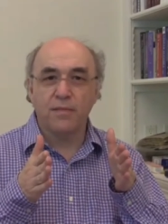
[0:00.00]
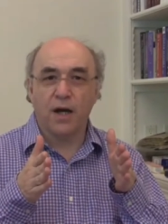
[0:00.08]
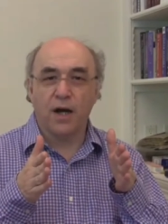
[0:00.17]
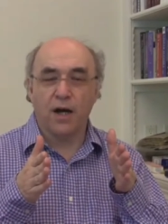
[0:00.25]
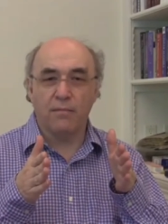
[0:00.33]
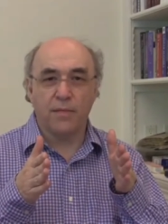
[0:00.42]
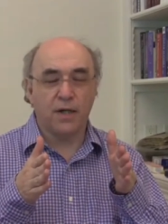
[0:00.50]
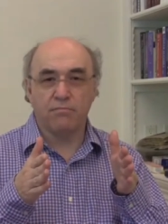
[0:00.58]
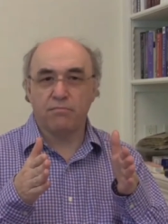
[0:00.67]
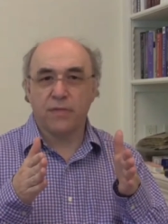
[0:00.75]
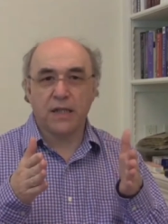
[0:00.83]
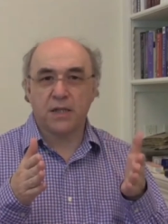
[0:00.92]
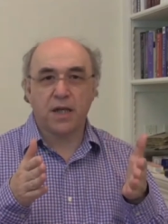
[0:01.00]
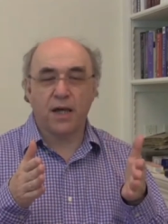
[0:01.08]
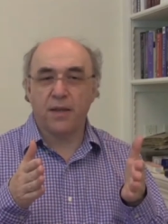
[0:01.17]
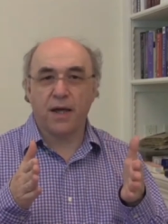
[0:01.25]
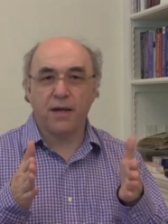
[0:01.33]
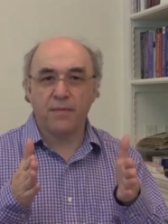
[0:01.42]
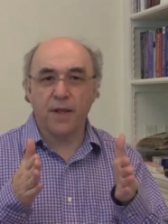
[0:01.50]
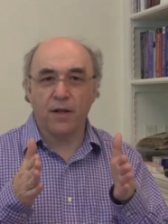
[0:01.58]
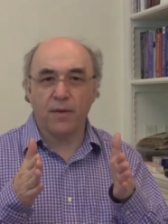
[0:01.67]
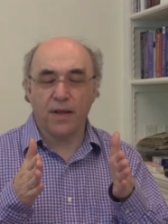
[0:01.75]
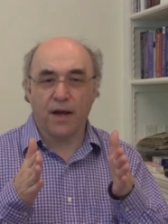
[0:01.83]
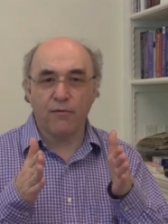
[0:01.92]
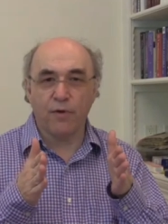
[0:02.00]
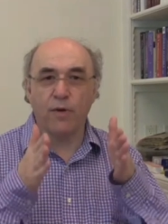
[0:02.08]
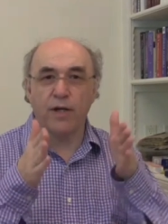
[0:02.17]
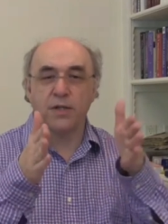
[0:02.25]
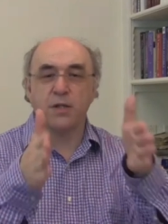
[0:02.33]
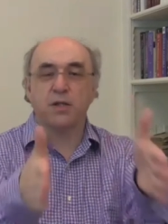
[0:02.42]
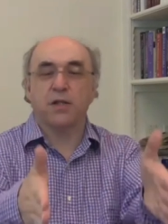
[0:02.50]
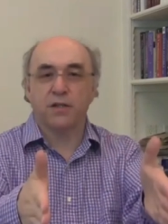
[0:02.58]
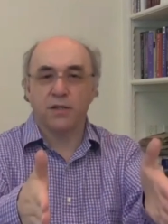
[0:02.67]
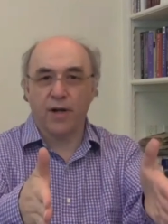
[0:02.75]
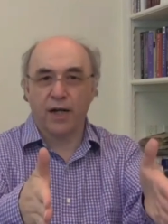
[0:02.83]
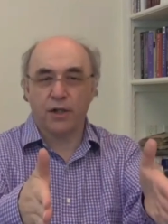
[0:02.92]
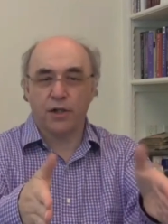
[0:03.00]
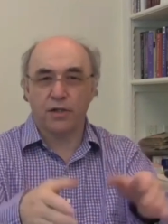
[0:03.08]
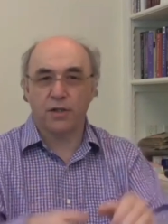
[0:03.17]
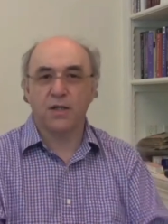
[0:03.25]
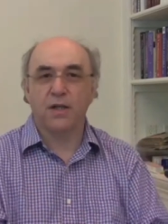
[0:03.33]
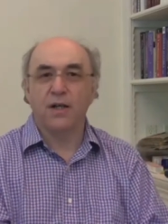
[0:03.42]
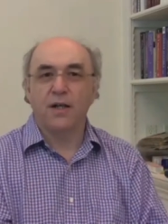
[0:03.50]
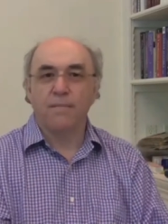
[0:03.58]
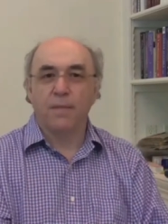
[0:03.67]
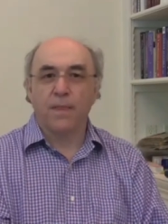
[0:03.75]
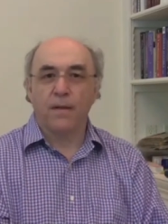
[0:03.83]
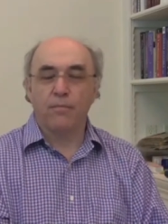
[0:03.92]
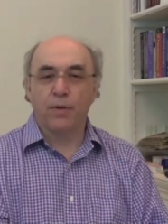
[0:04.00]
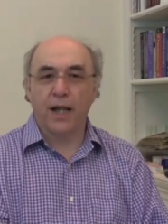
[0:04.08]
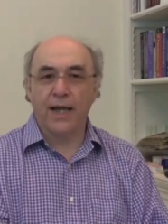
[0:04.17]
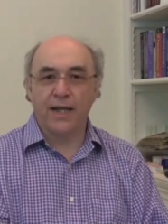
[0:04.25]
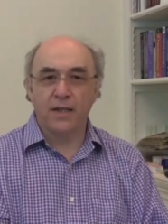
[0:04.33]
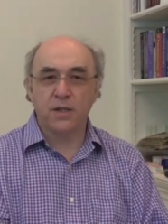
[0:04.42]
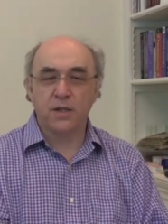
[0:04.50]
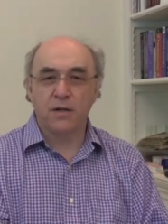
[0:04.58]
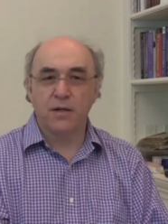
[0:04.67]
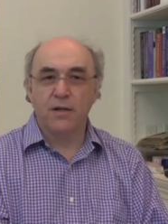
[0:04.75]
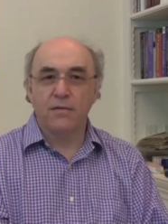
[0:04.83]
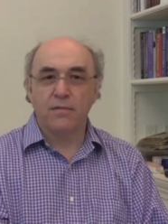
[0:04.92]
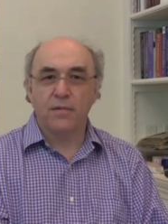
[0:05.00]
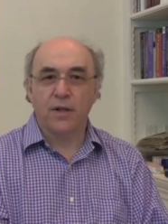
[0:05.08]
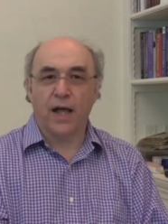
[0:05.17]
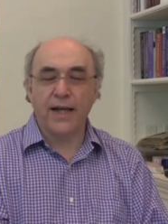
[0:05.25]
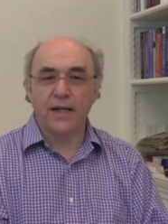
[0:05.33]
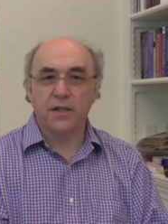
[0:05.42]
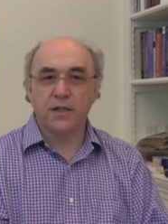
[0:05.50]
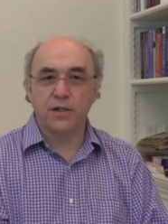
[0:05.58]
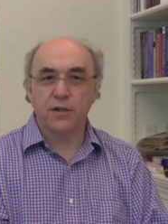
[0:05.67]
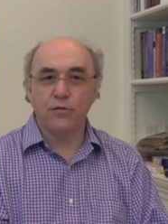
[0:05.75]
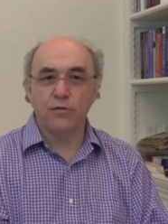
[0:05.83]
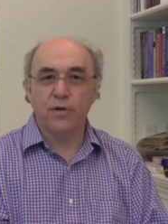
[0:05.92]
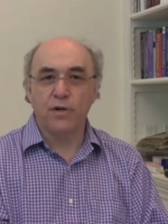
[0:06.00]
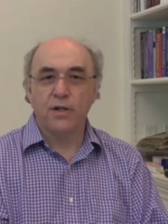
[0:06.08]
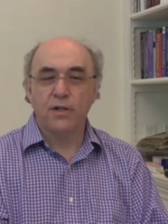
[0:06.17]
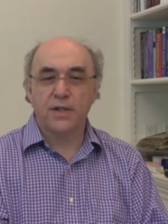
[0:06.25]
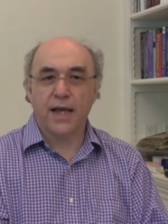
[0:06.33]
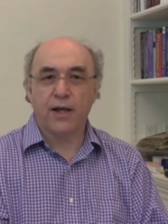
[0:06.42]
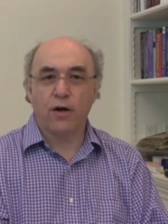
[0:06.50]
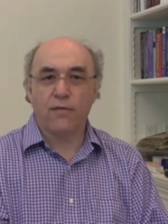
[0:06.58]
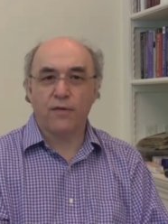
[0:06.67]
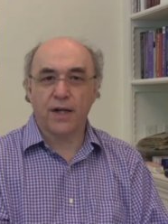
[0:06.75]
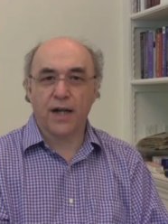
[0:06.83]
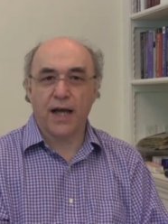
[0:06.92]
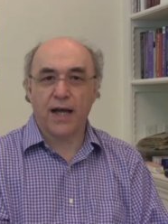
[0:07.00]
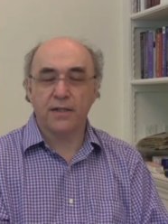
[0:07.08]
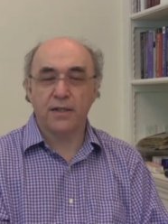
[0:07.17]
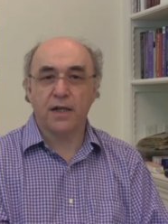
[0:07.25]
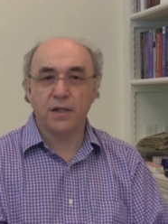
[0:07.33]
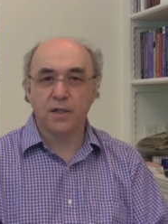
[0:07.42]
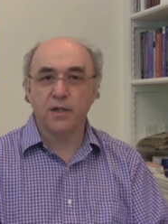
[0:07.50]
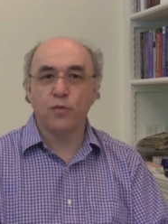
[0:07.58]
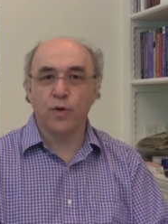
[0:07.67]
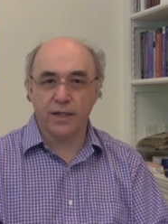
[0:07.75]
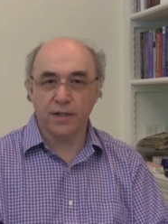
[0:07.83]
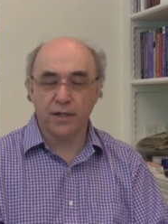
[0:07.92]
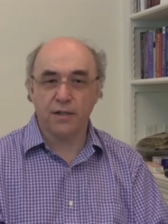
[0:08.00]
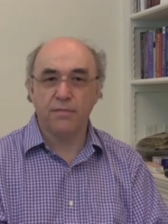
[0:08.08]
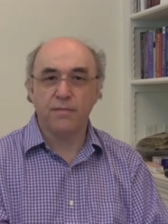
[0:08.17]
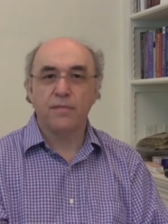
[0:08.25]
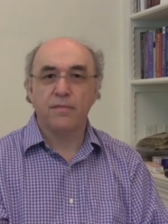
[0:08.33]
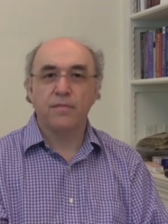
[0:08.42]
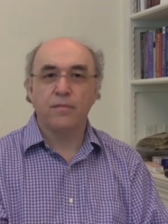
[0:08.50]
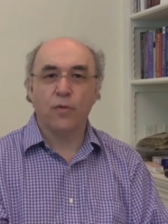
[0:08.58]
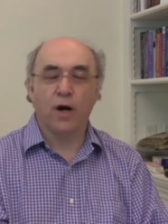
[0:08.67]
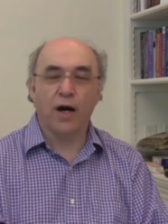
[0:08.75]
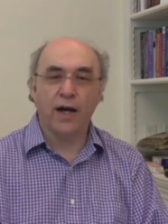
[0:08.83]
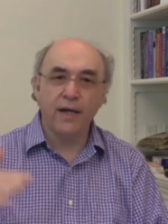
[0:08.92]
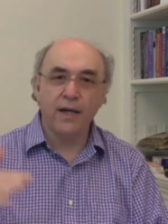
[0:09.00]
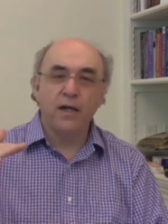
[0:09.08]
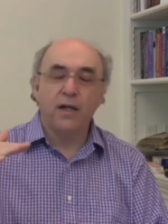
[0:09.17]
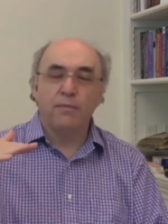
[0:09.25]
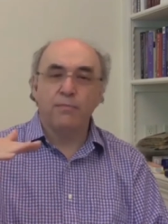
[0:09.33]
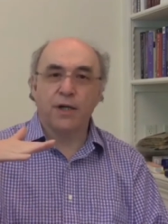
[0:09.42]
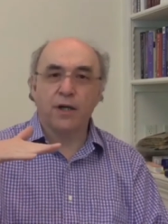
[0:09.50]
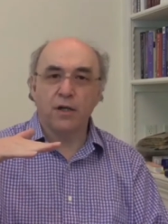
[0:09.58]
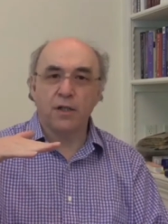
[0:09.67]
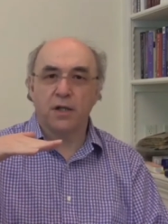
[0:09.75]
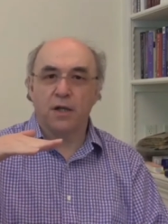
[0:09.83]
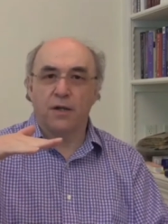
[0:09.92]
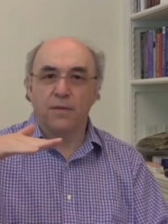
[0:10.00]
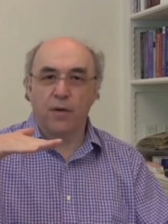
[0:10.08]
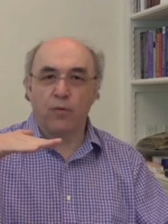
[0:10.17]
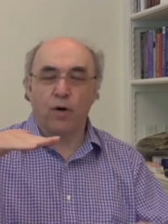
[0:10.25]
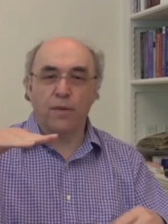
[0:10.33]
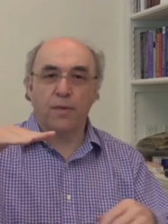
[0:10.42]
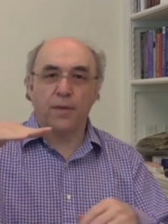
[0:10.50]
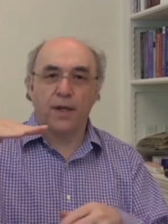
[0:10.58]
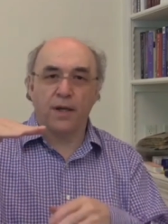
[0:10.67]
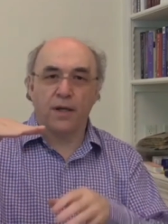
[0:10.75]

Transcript: and let's say they'll have runways in certain directions. Planes like to take off and land into the wind. Why? Because they want